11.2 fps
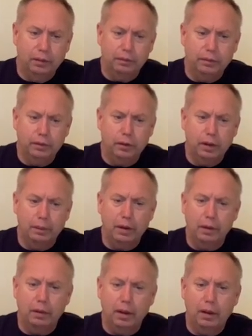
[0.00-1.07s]
Lord,
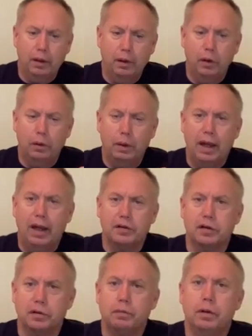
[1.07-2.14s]
when I
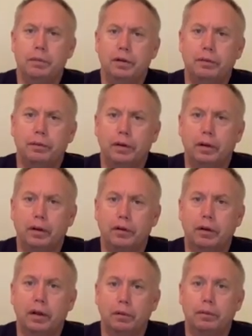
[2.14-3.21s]
ask this woman for a
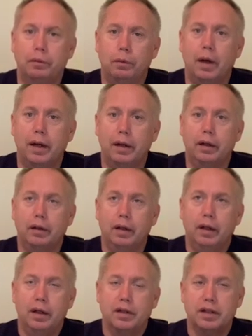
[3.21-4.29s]
drink of water,
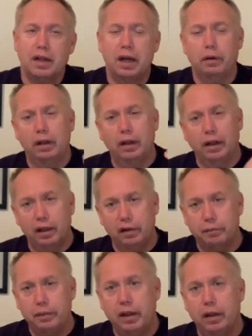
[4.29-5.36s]
she's not only going to
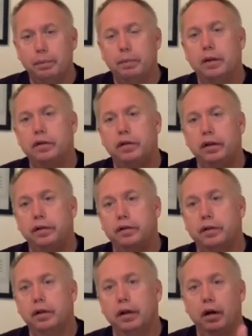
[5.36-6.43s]
give me it, but
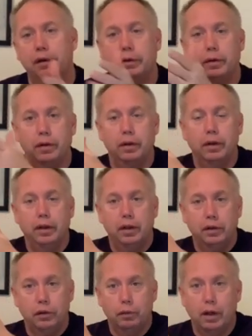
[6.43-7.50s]
she's going to offer
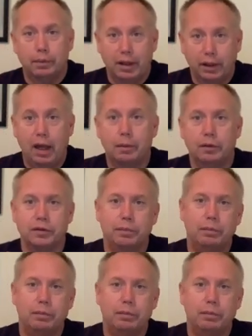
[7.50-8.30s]
to water my camels.